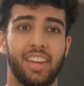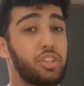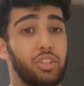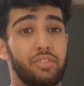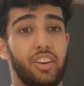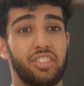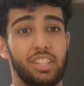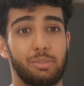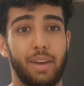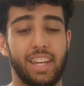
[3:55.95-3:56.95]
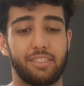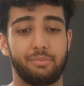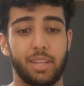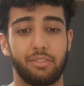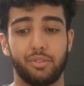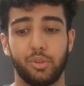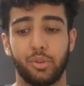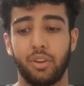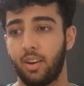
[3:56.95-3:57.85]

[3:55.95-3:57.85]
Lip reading: which university has paid me for.